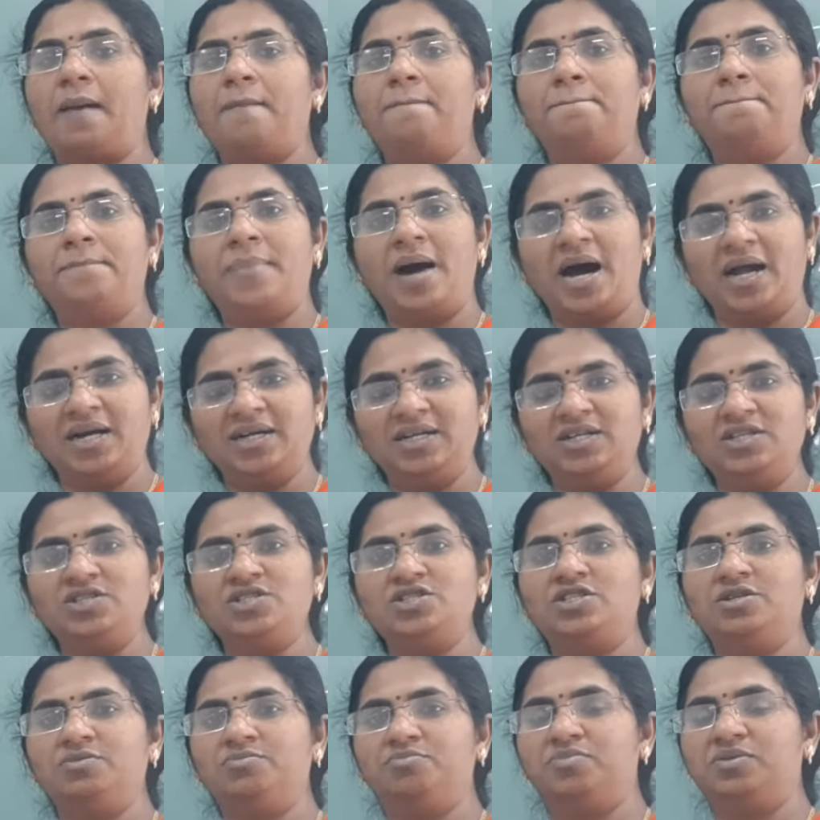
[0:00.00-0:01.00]

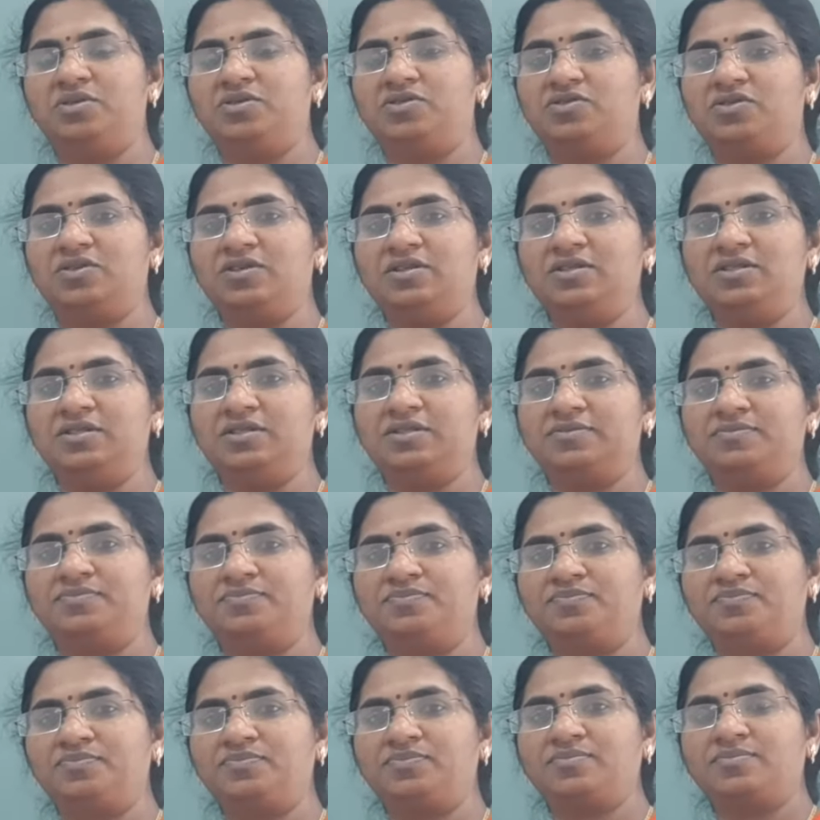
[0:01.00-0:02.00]
partnership business,
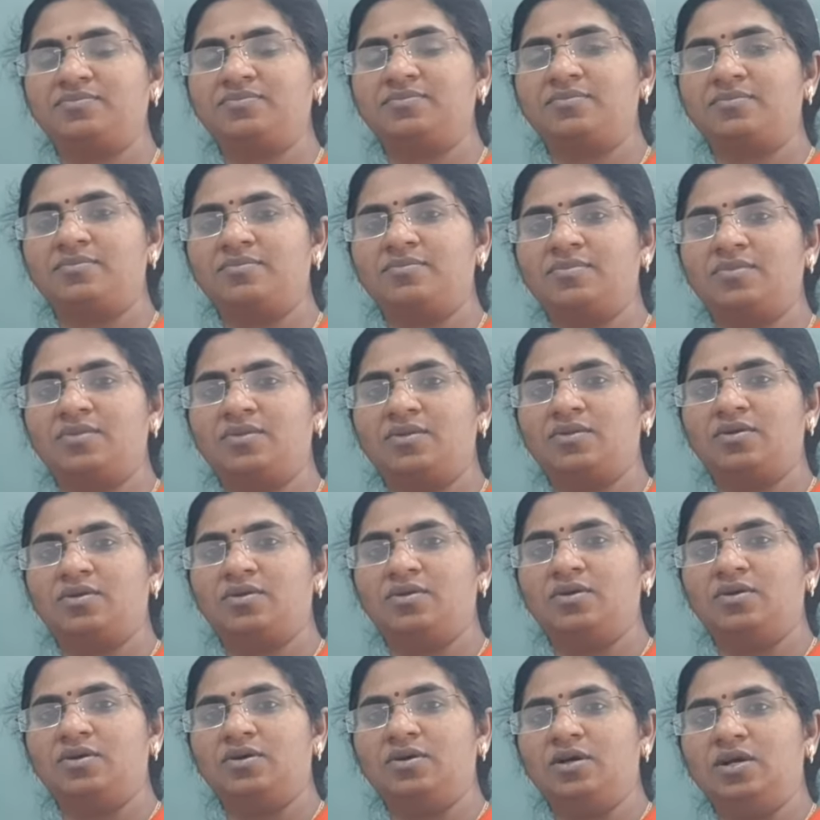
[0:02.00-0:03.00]

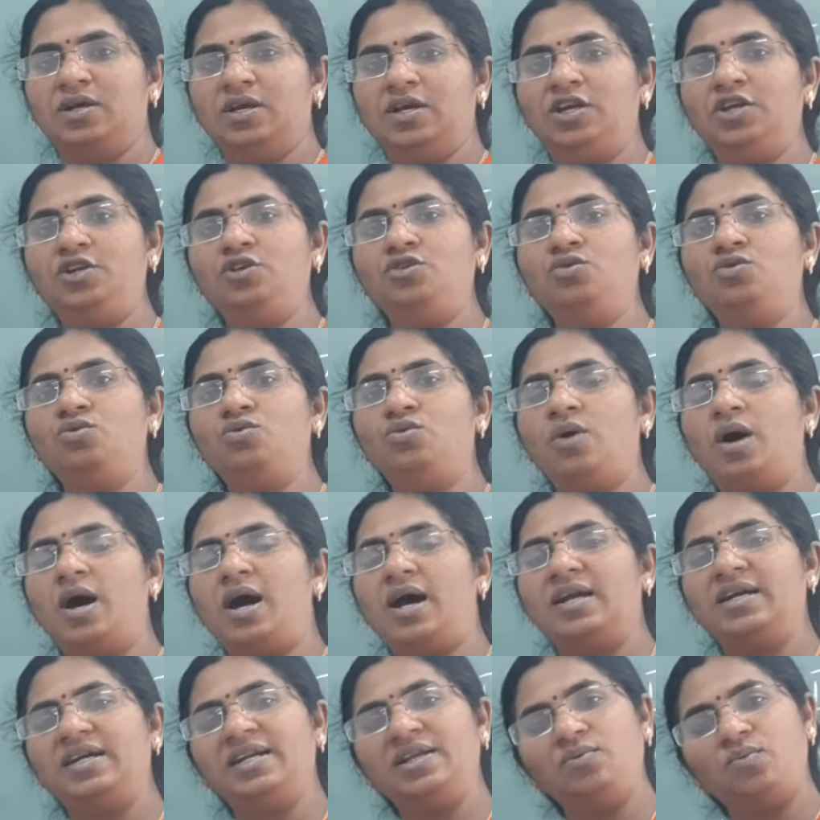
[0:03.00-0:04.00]
Hindu
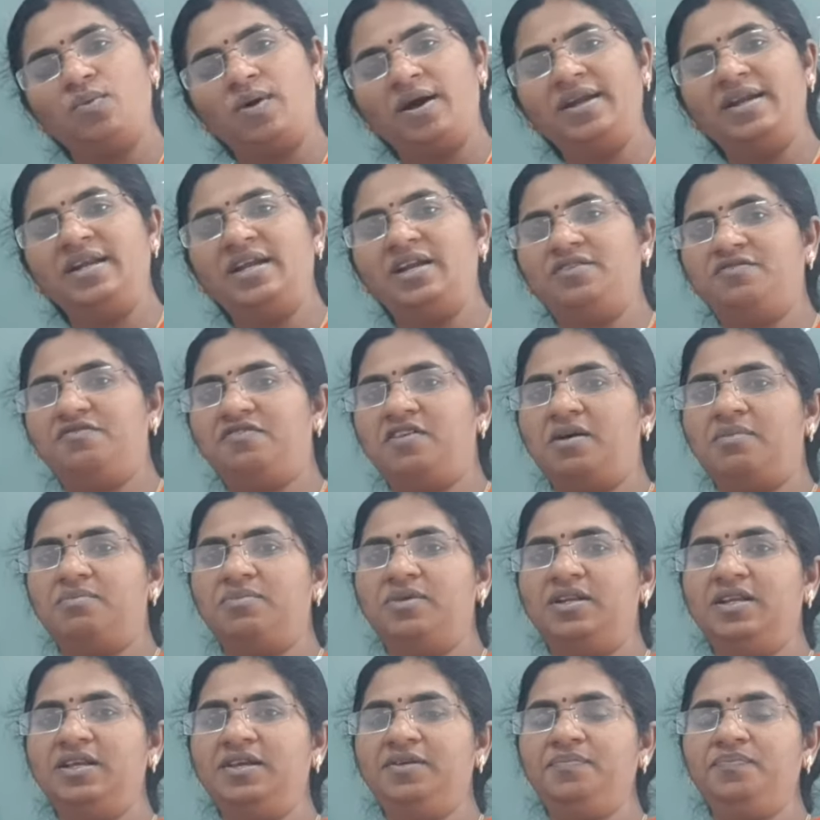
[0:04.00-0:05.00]
undivided
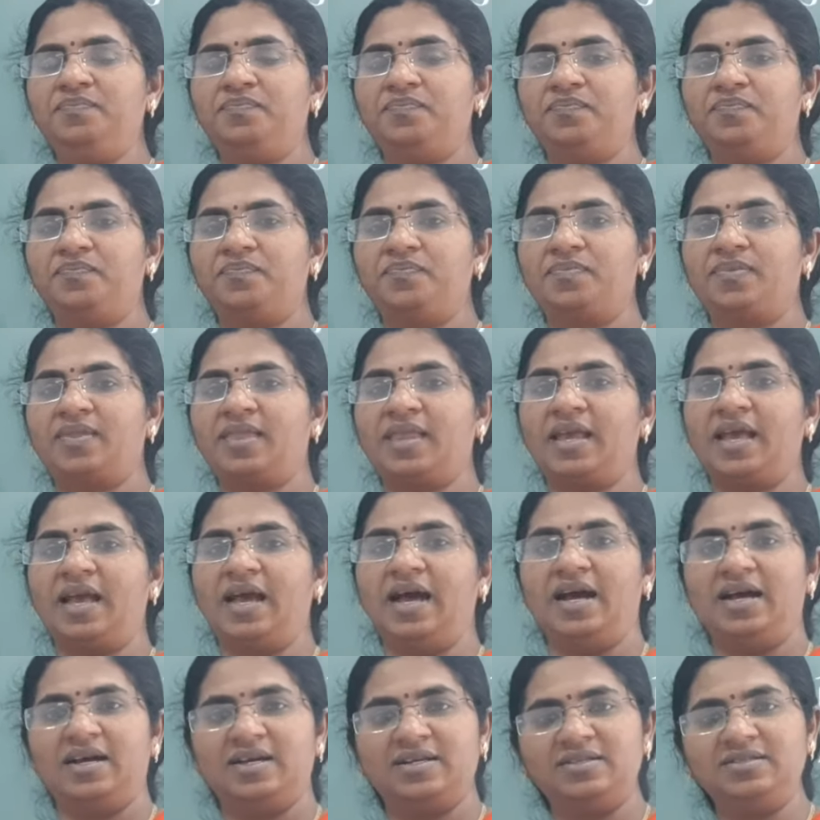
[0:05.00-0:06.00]
family
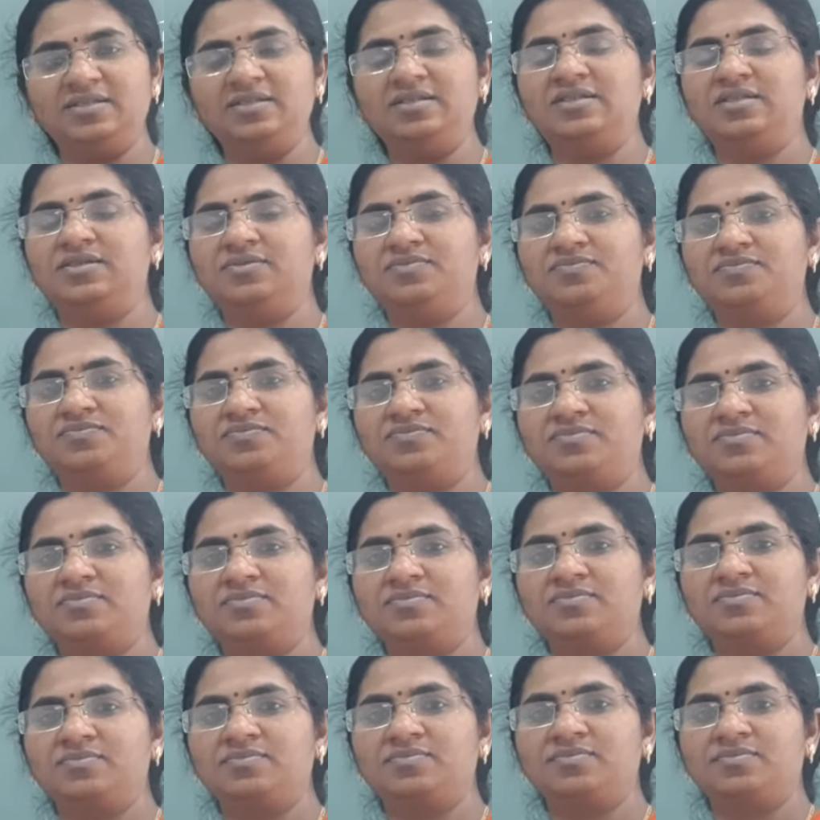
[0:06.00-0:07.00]
and
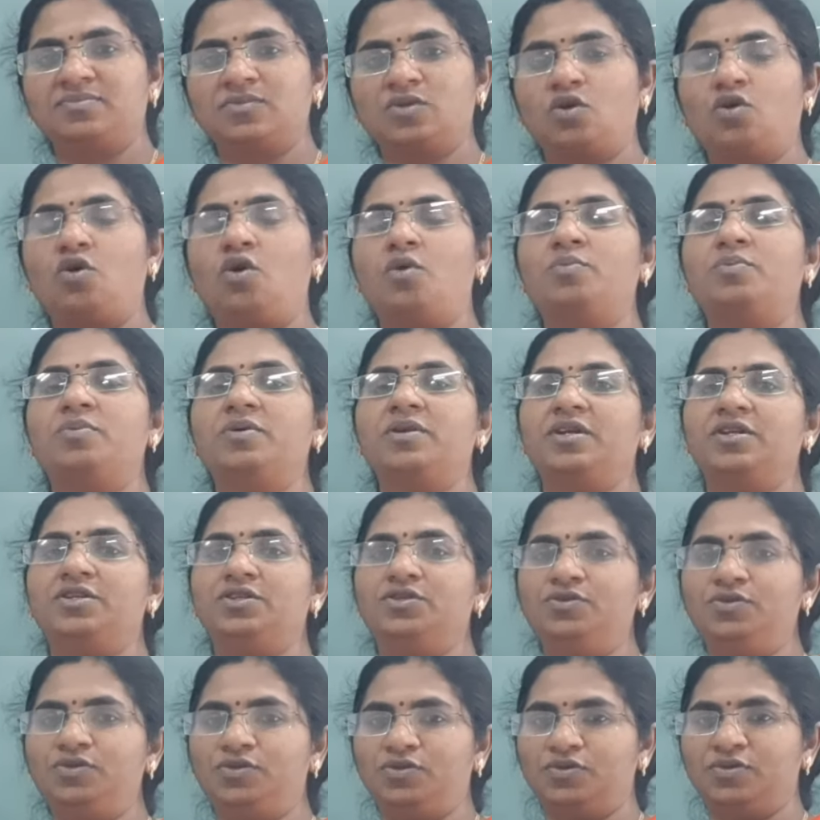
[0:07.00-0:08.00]

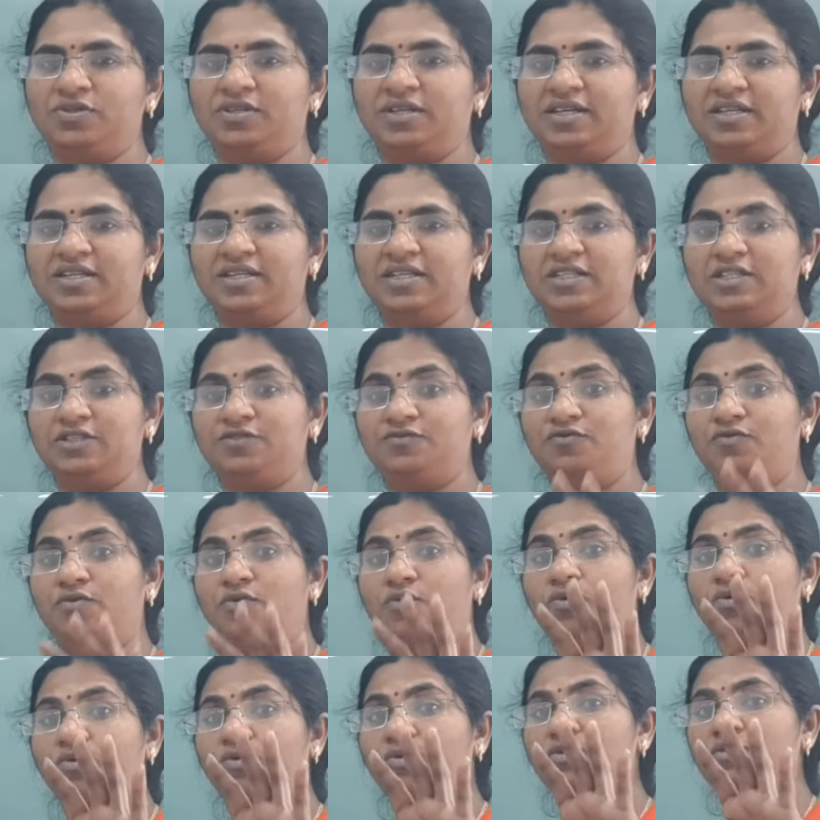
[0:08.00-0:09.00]
cooperative societies.
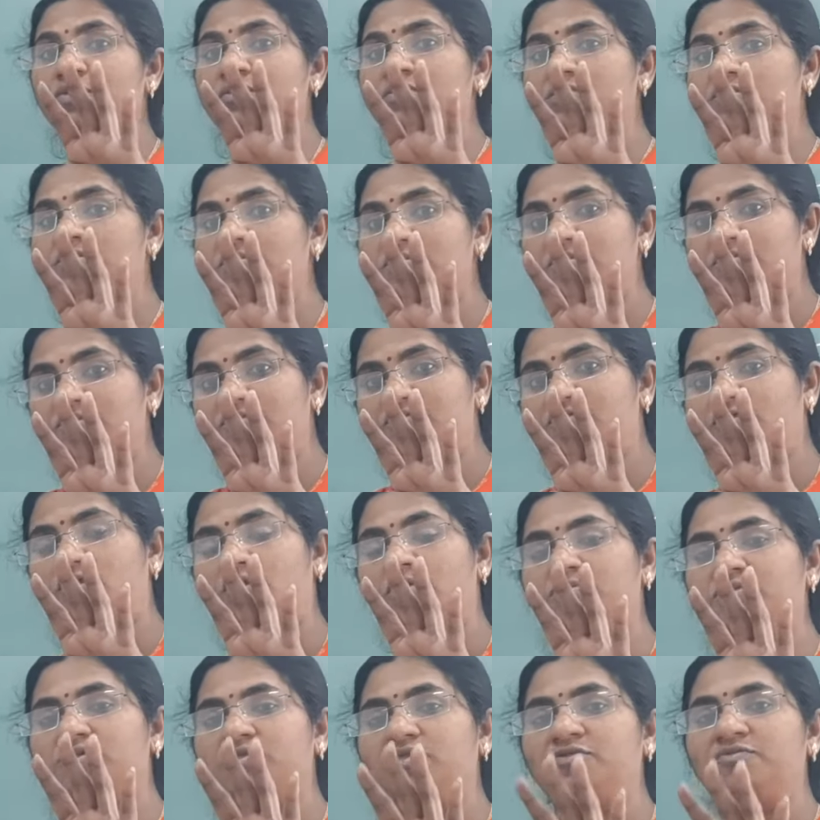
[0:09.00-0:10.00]
4
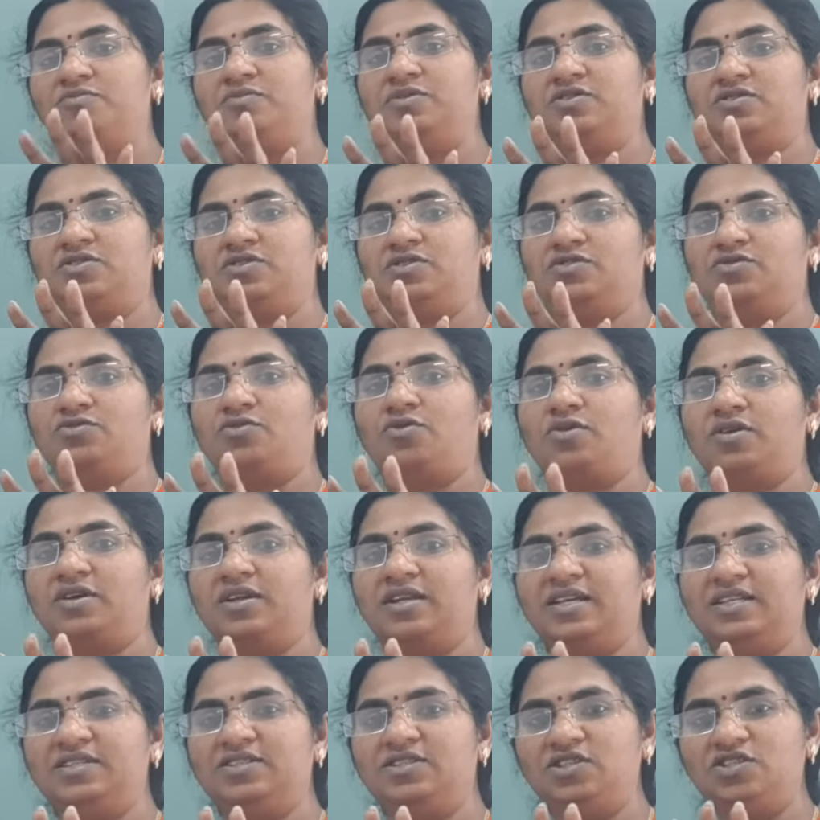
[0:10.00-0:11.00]
forms of business
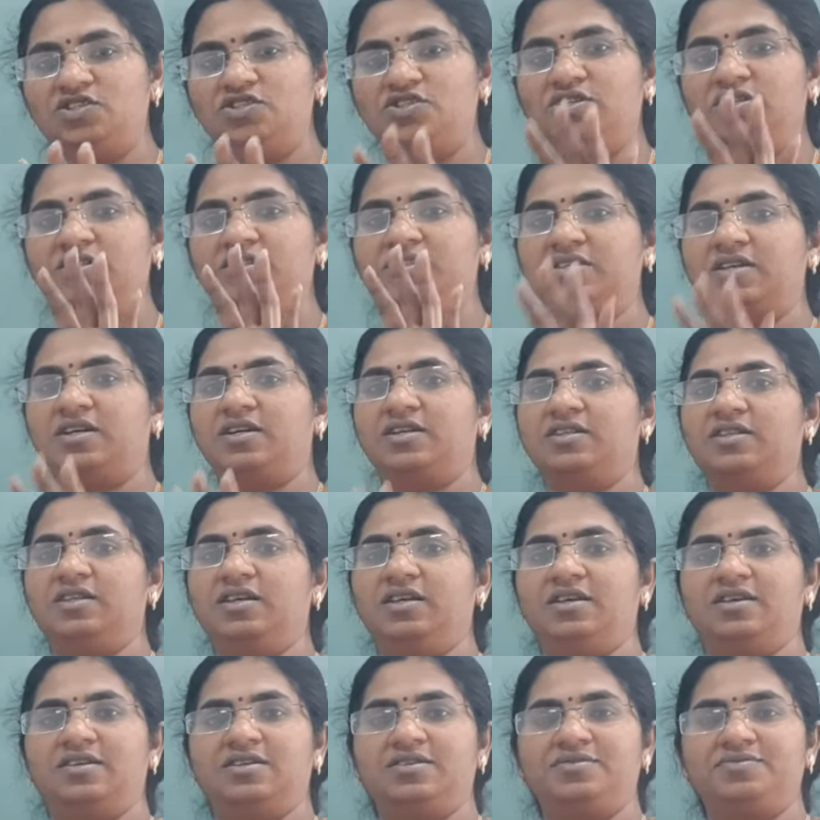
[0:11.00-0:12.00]
organizations are
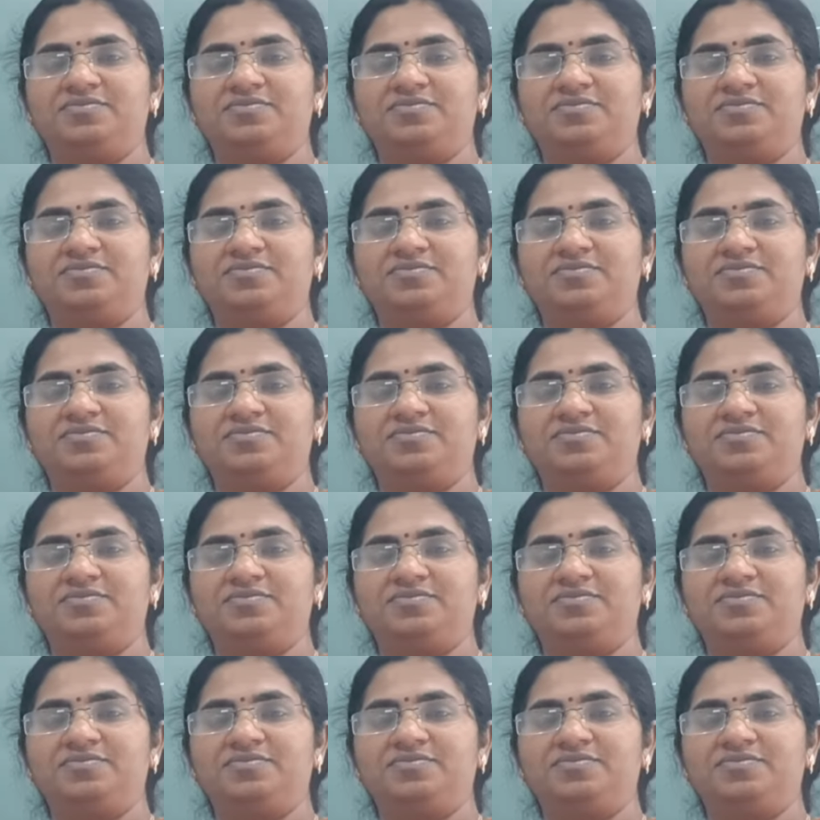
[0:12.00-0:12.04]
there.